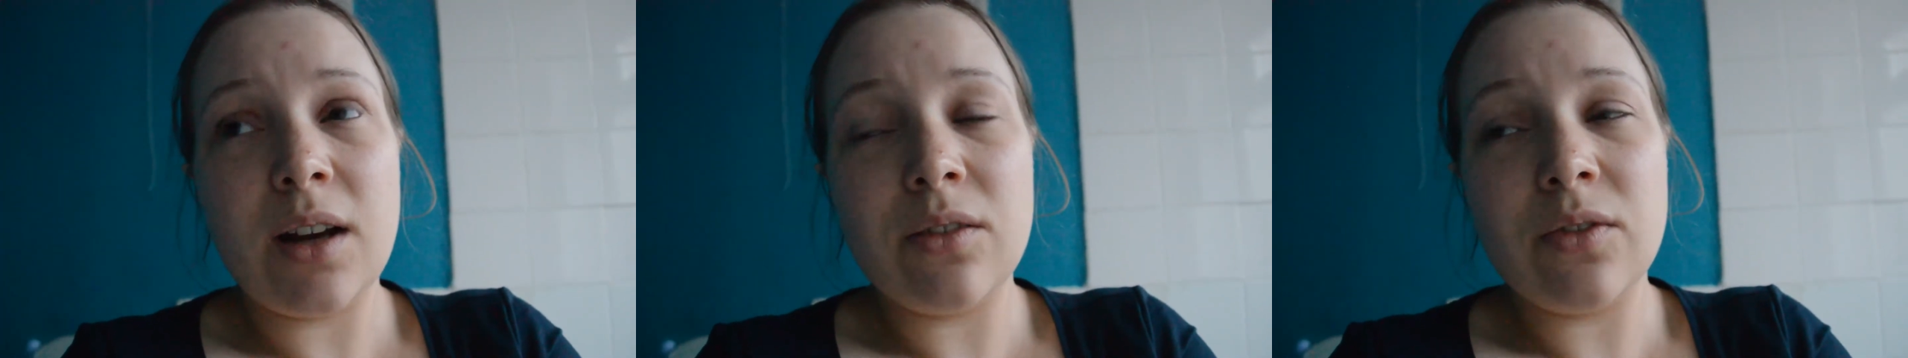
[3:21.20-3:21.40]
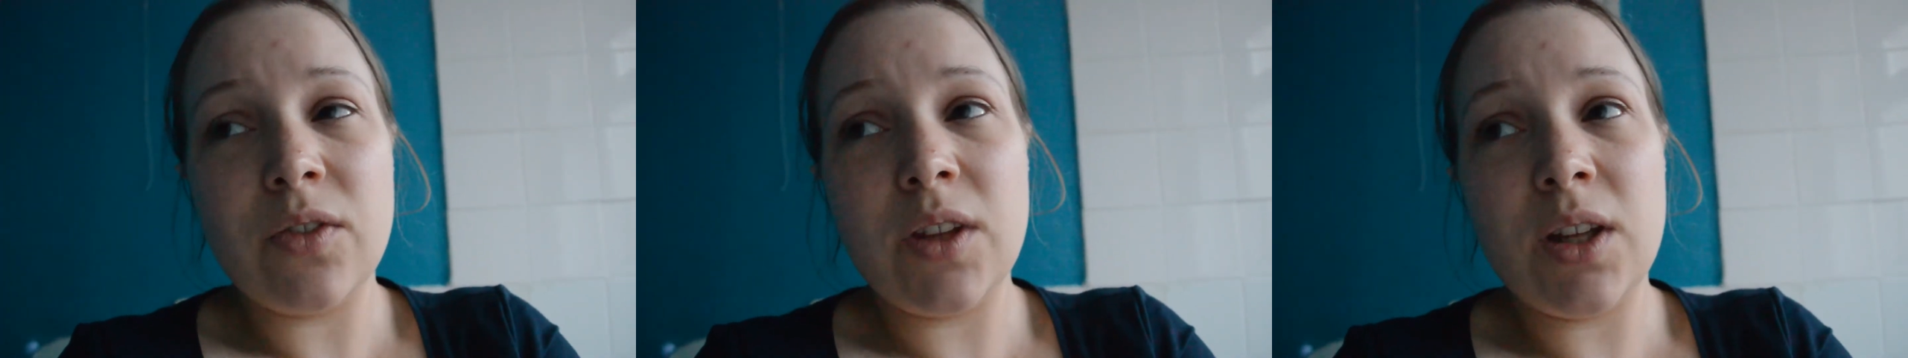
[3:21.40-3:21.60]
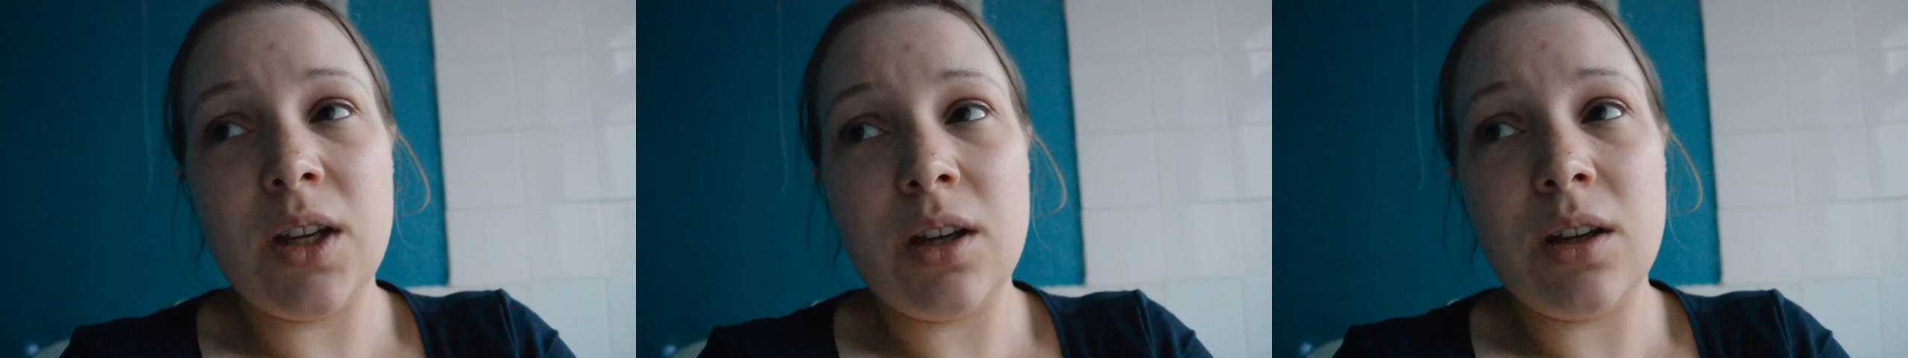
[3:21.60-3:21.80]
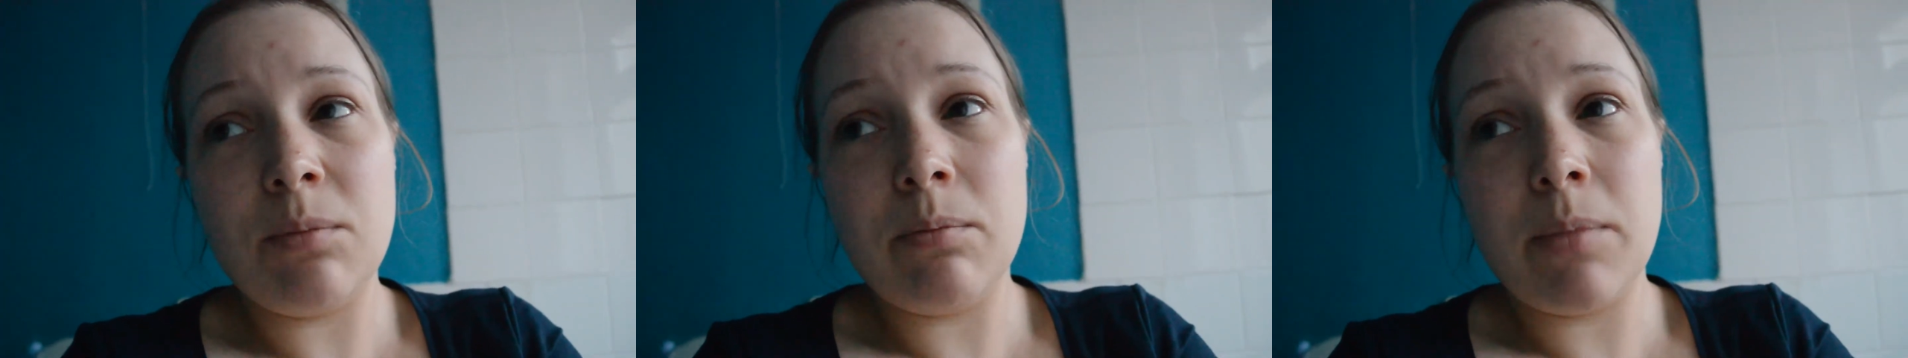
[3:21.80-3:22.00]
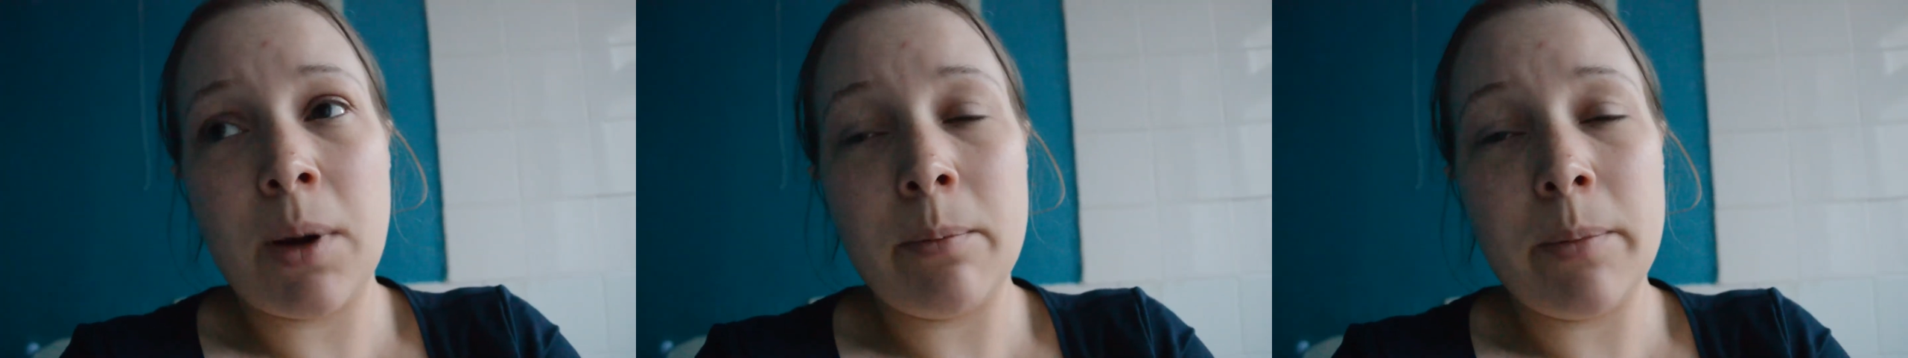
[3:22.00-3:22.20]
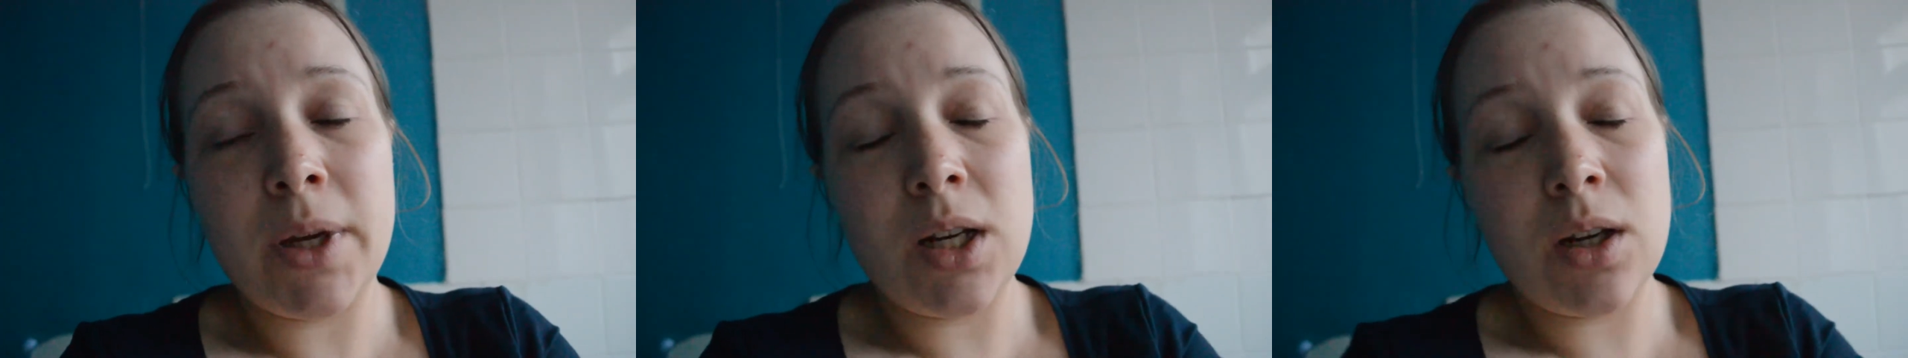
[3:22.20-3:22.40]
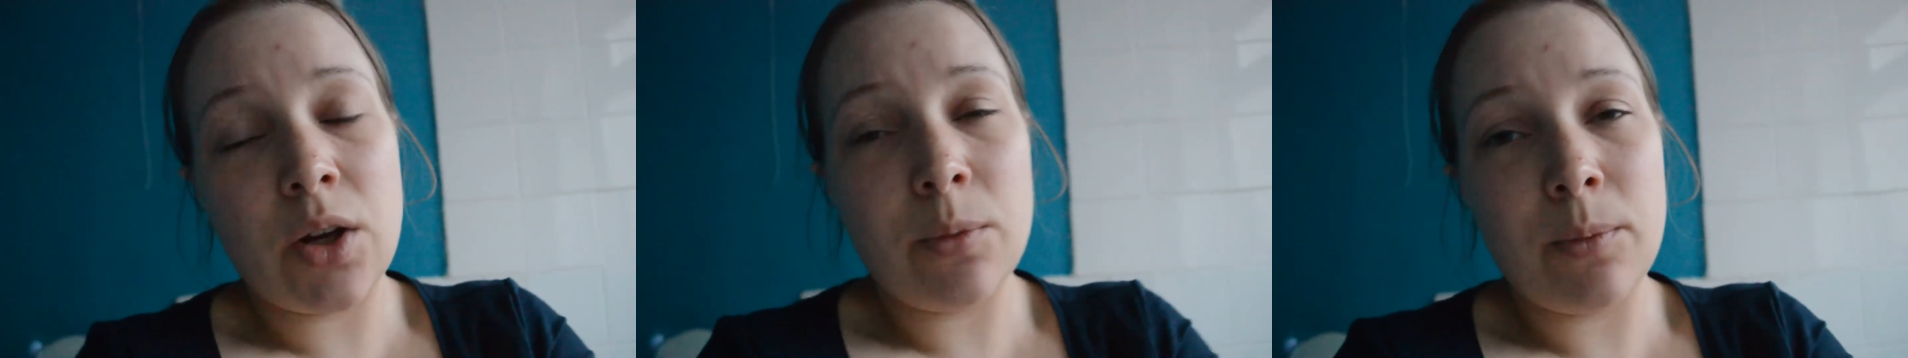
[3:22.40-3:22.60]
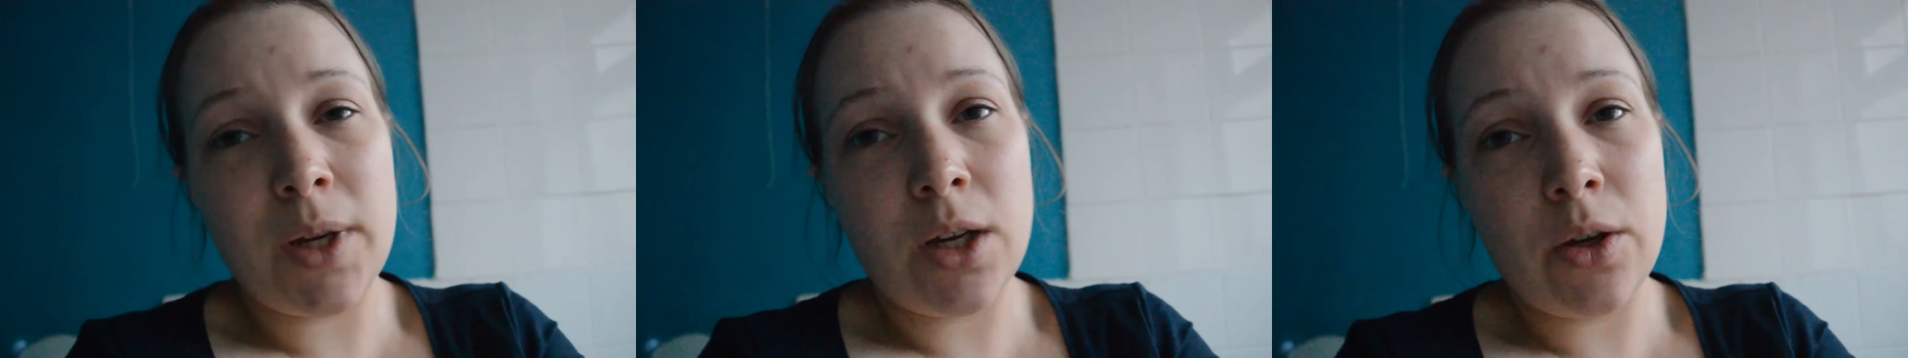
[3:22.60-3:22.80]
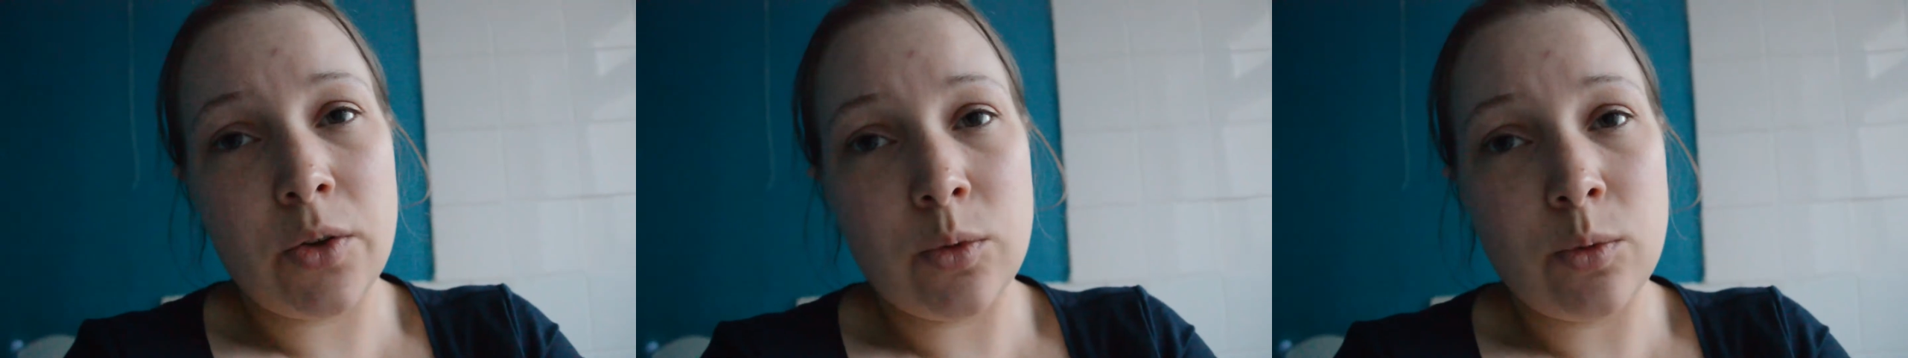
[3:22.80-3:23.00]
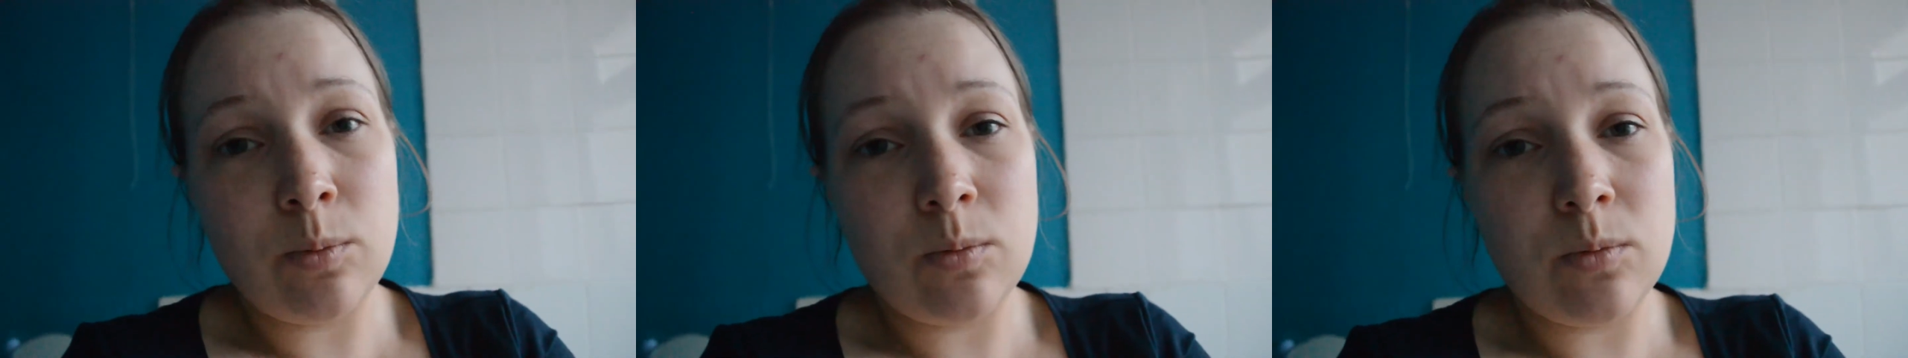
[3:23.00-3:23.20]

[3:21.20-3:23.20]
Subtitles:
the Bambino Mio